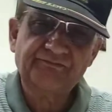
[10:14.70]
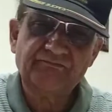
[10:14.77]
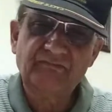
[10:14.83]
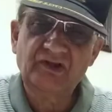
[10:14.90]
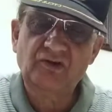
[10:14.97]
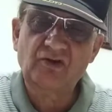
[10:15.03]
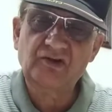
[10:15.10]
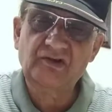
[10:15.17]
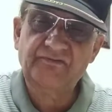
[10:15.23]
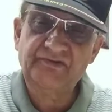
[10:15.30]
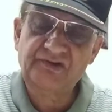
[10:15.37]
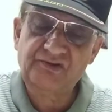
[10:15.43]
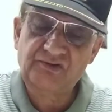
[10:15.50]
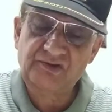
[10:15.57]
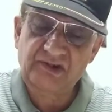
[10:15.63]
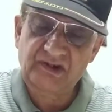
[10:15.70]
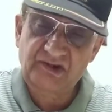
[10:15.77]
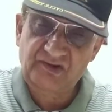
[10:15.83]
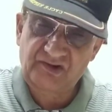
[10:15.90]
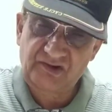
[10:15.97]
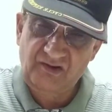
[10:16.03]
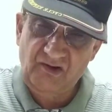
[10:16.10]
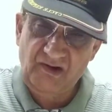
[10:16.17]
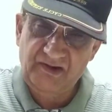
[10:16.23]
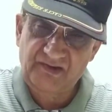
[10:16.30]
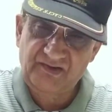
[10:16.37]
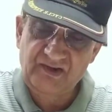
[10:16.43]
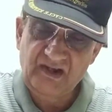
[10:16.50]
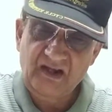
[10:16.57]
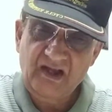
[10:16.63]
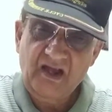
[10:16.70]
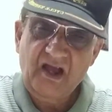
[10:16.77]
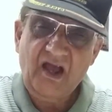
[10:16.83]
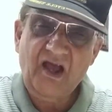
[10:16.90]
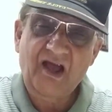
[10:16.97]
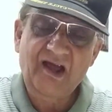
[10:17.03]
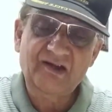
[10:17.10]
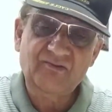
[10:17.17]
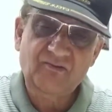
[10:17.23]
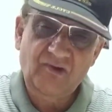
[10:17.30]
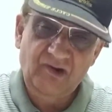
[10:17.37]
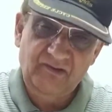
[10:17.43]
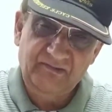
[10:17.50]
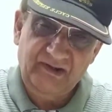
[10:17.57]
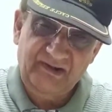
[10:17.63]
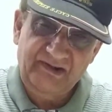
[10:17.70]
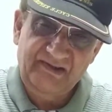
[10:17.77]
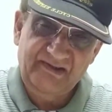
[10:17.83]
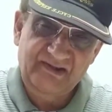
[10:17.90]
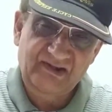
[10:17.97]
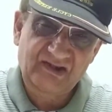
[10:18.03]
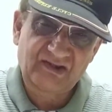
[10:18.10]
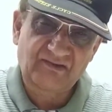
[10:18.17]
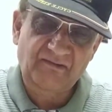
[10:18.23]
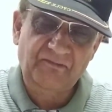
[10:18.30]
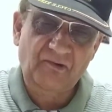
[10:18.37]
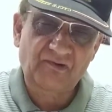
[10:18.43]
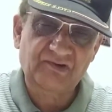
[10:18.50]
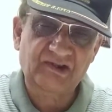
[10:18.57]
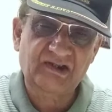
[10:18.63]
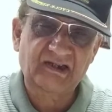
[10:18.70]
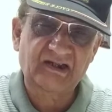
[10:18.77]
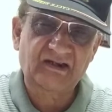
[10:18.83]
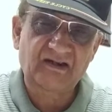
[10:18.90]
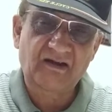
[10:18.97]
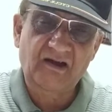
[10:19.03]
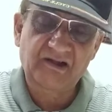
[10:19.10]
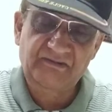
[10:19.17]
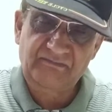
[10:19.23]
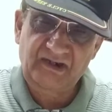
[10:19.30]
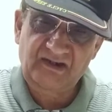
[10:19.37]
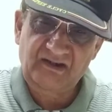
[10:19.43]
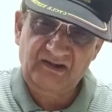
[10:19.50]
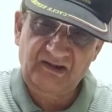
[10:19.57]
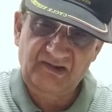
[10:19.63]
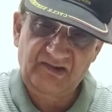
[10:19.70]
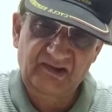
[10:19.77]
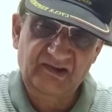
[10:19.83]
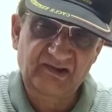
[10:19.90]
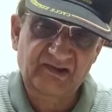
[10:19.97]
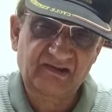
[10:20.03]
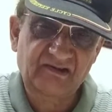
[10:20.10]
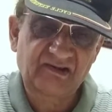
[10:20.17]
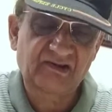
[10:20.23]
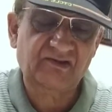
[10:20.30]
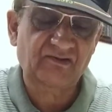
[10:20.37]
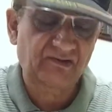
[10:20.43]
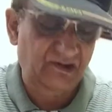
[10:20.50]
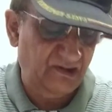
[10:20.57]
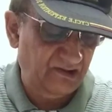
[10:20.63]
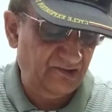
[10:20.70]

because of estrogenic steroids. And one of the reasons of prostatic enlargement is this estrogenic